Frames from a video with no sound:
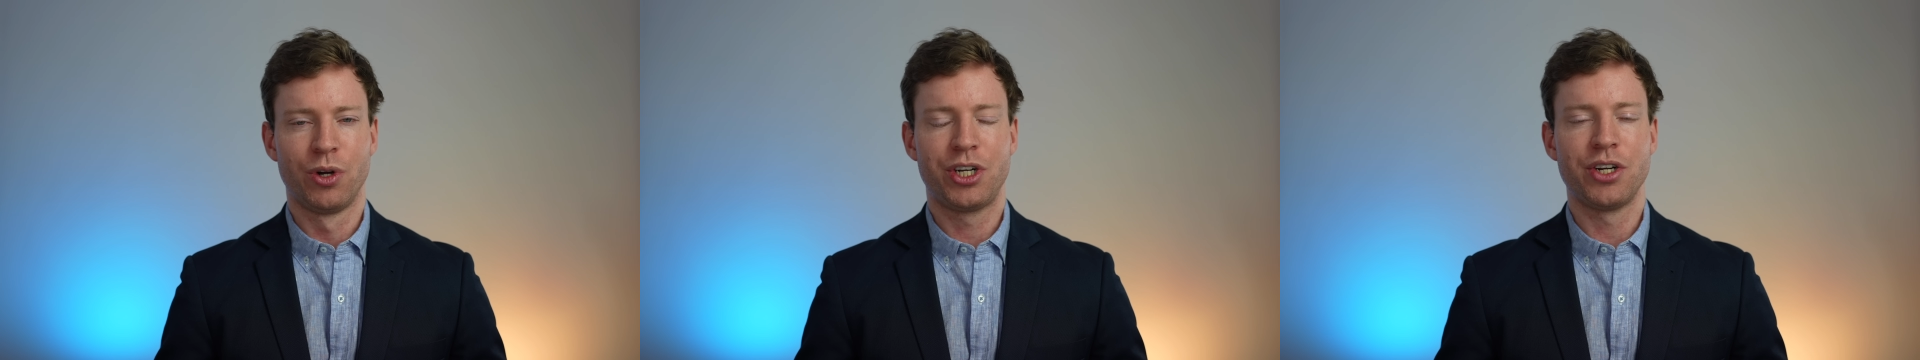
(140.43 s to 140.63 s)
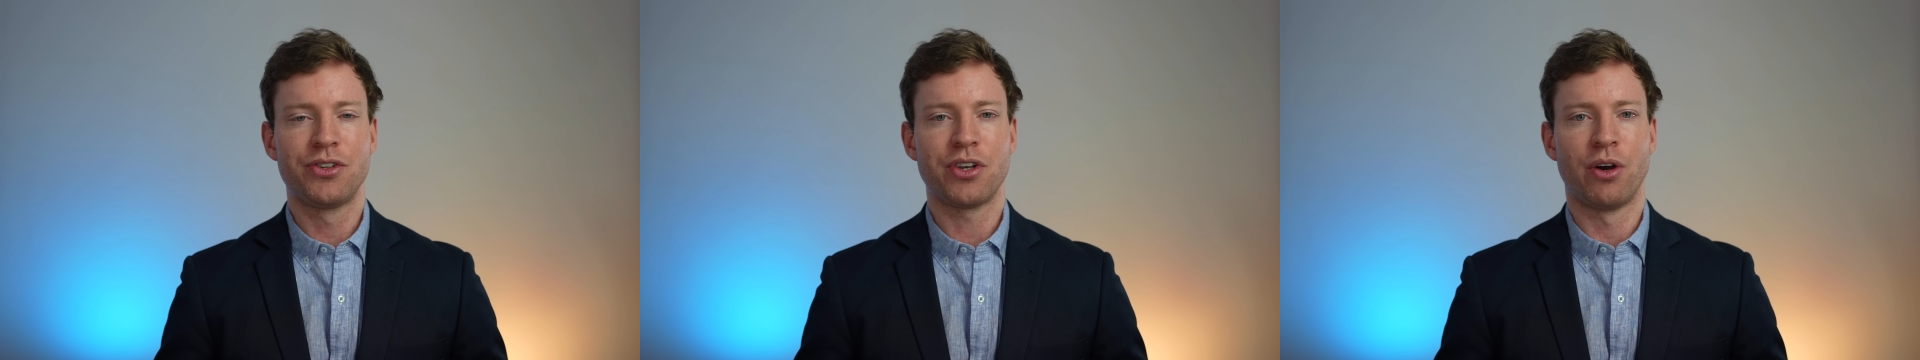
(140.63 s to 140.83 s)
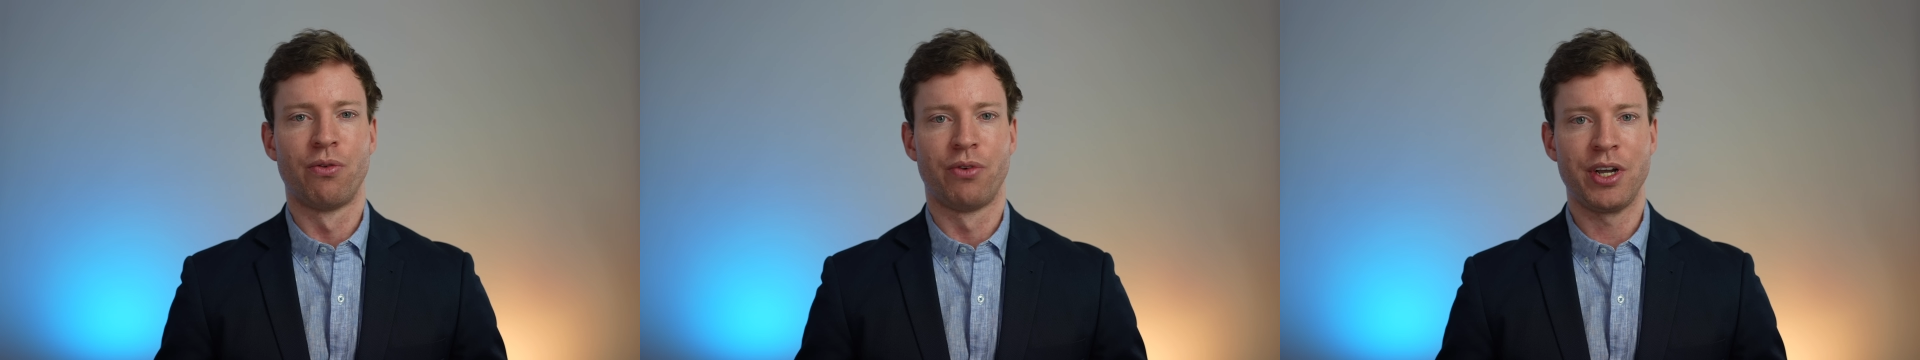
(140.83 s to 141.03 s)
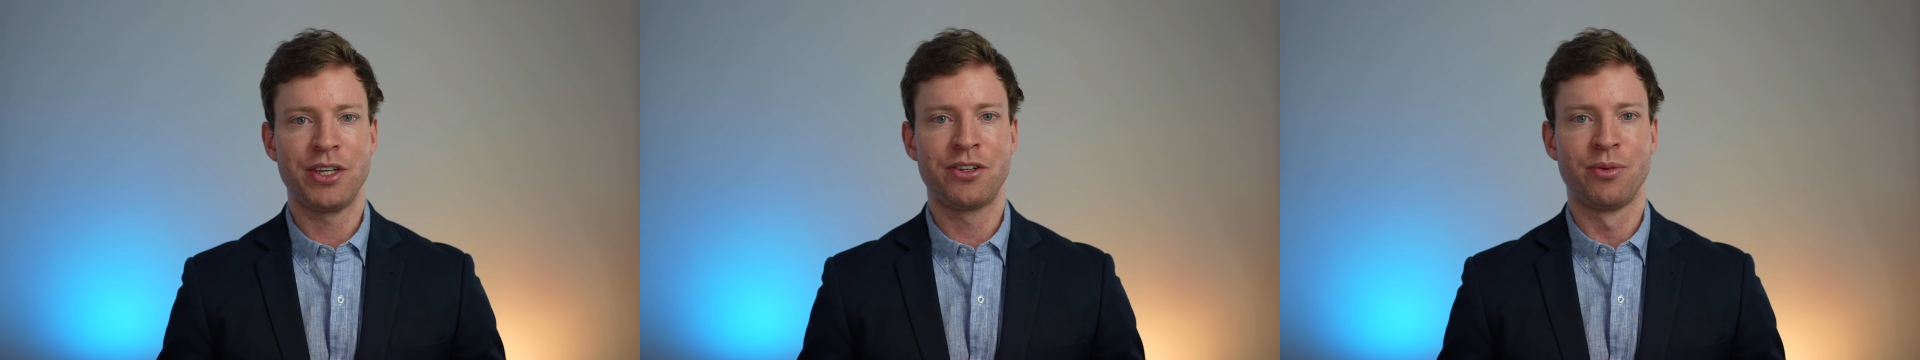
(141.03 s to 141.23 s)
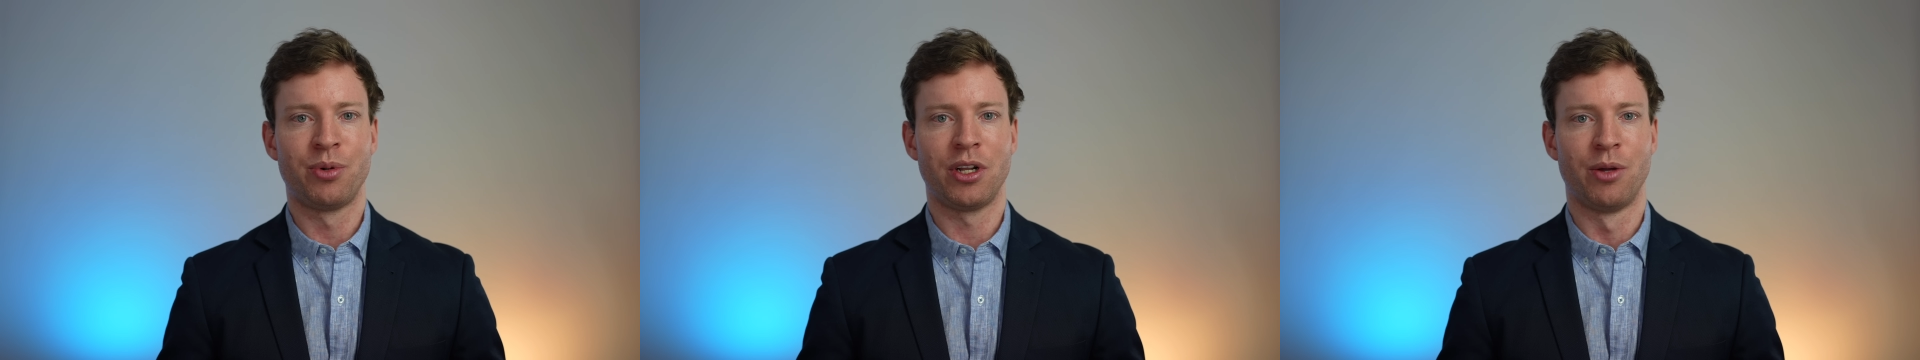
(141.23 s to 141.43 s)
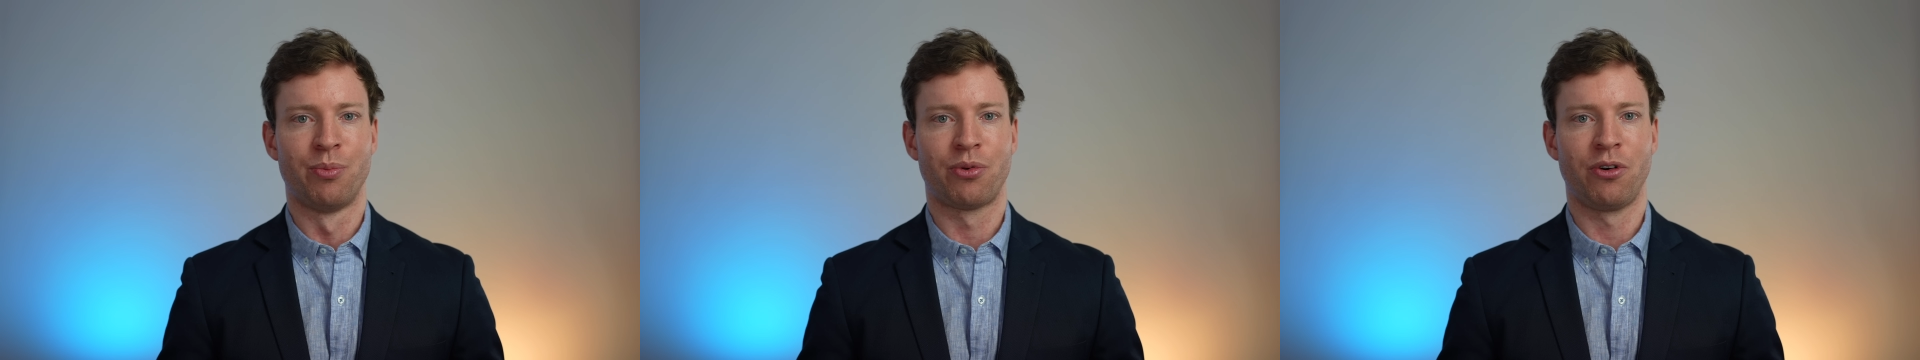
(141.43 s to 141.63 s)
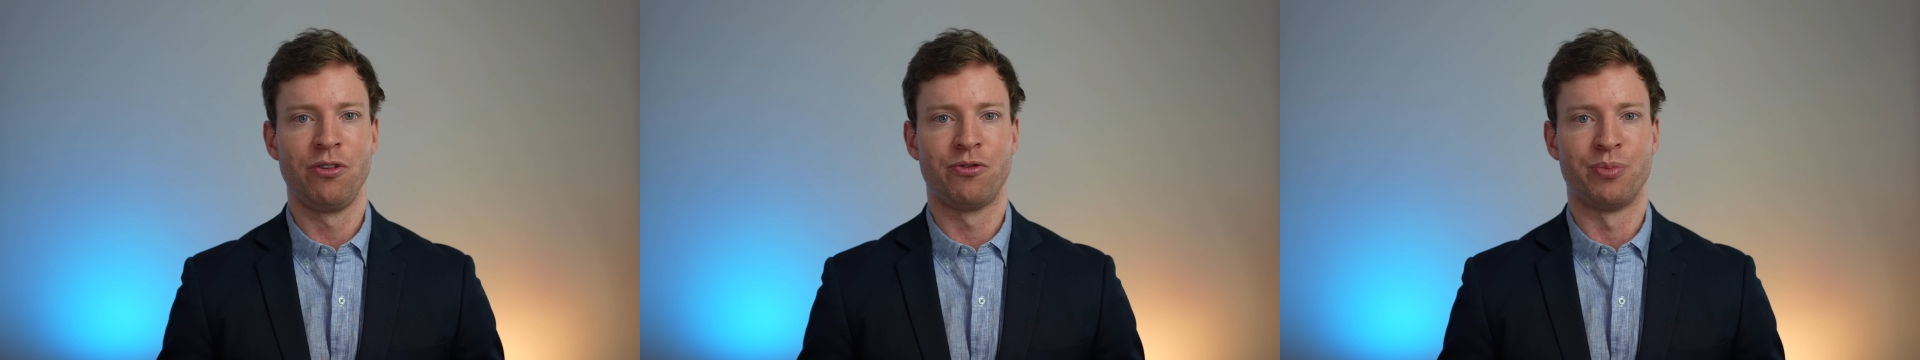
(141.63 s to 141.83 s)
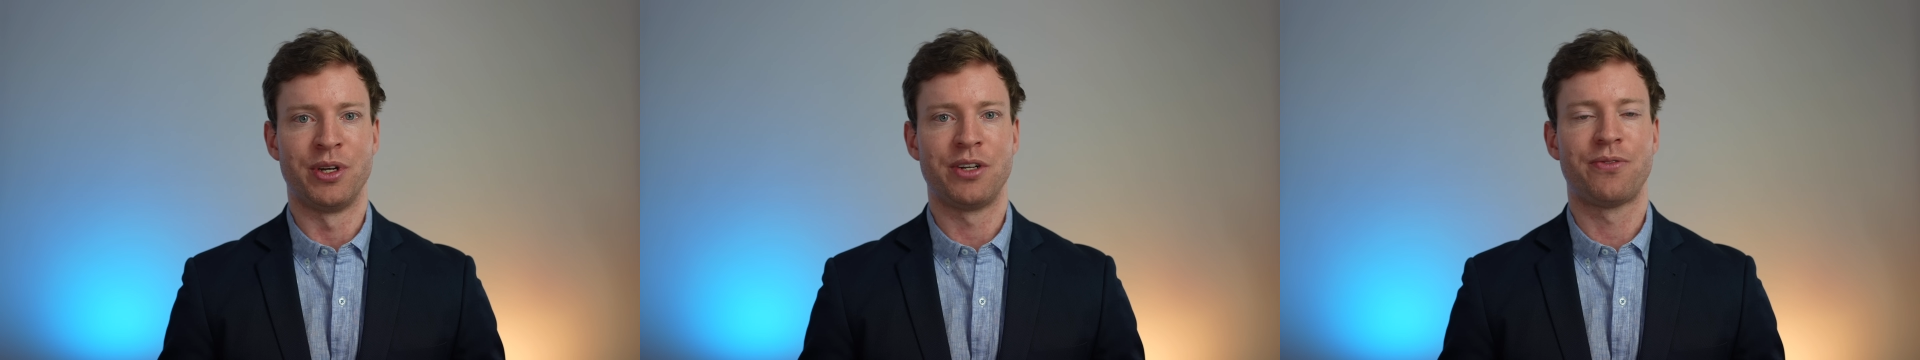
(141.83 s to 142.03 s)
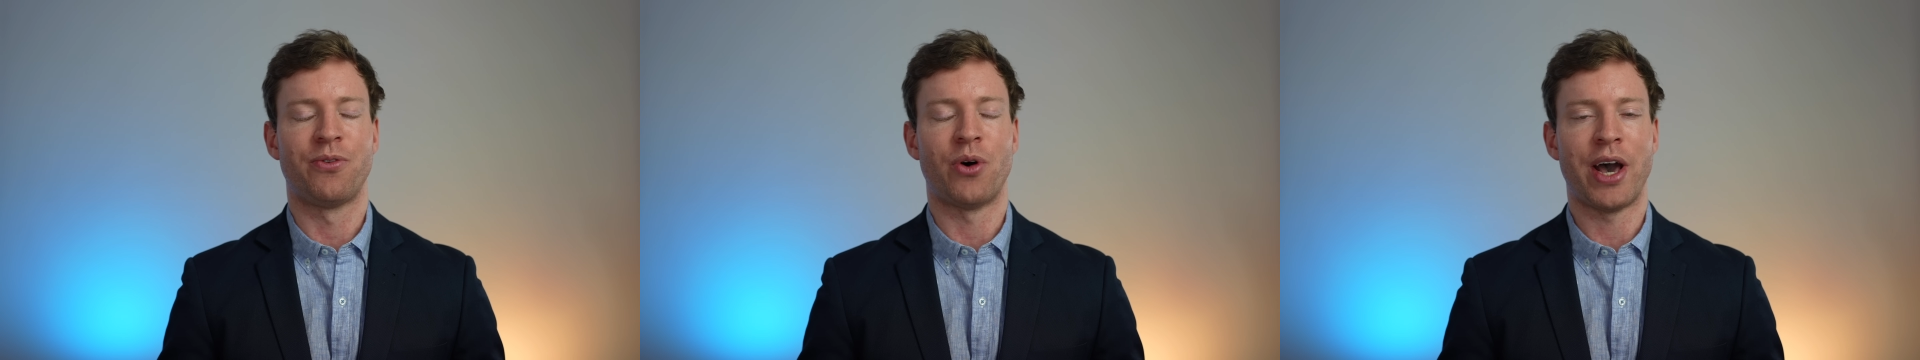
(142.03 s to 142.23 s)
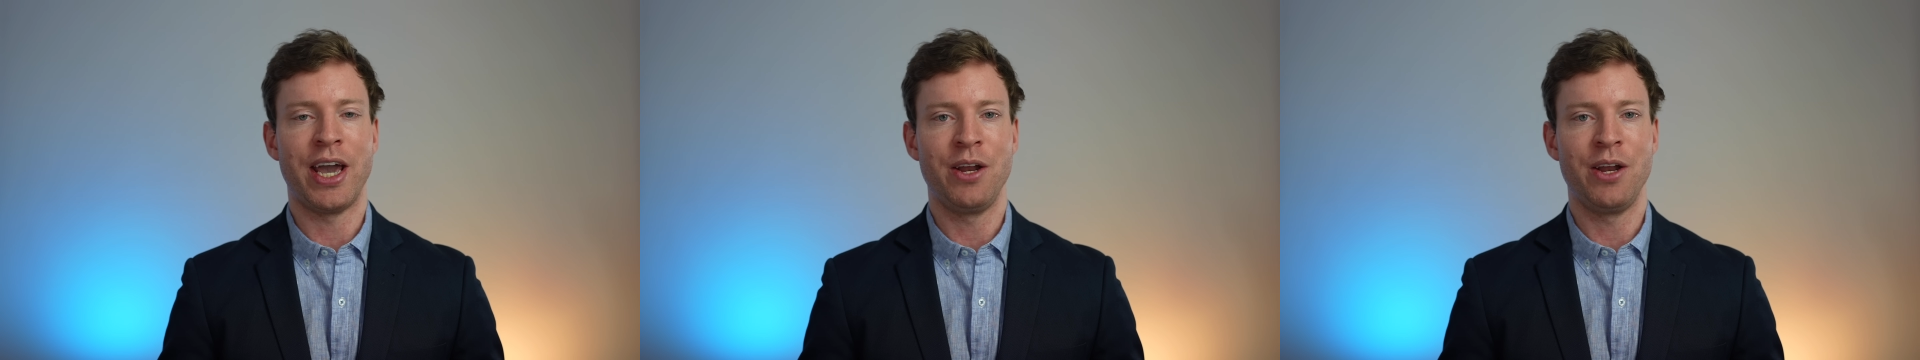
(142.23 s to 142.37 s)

which is a reasonable improvement for